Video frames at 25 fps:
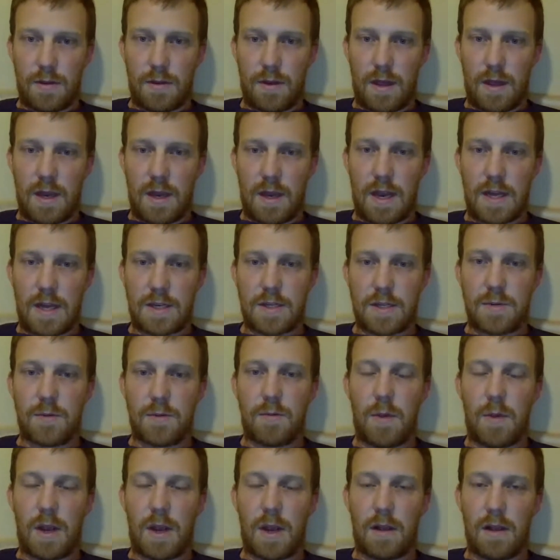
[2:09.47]
not just
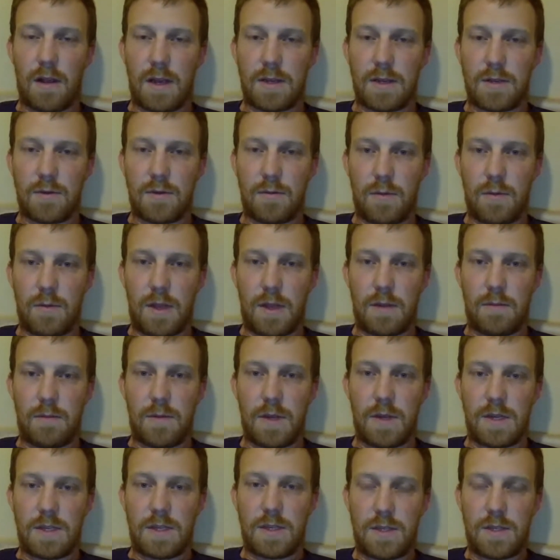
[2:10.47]
with my classroom and
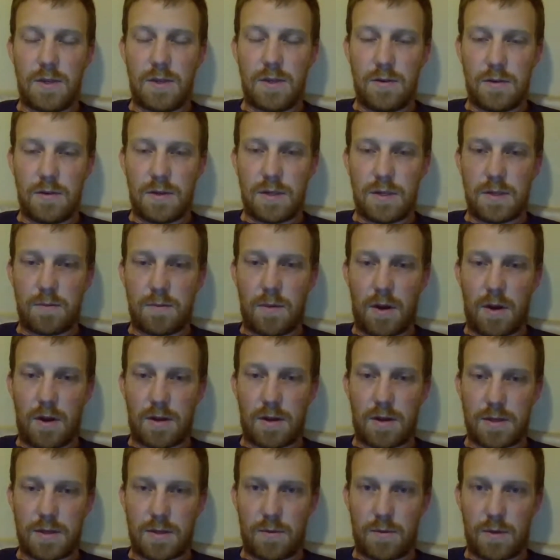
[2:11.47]
its students, but
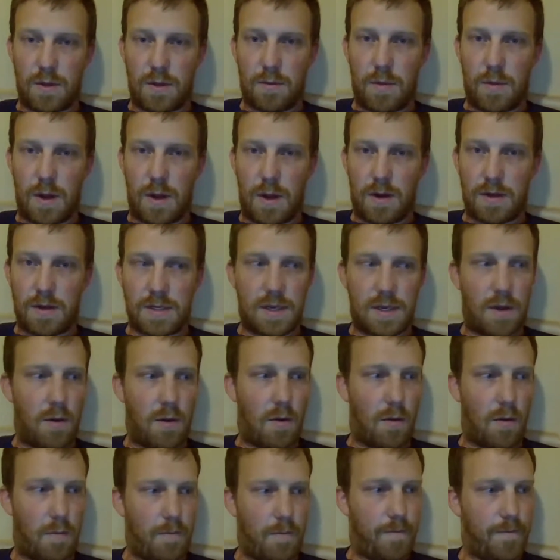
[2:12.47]
also with the parents at
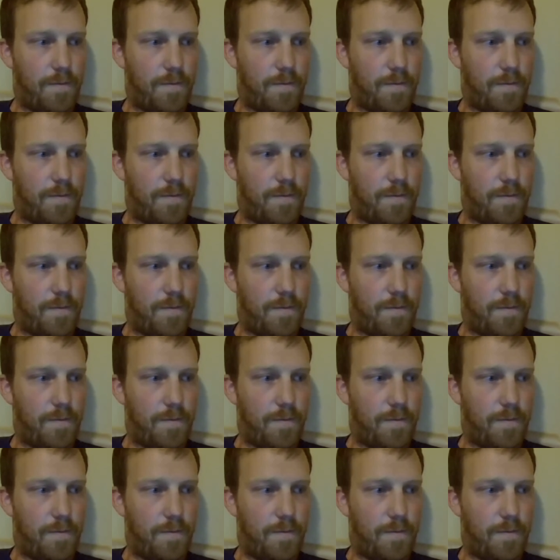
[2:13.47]
home.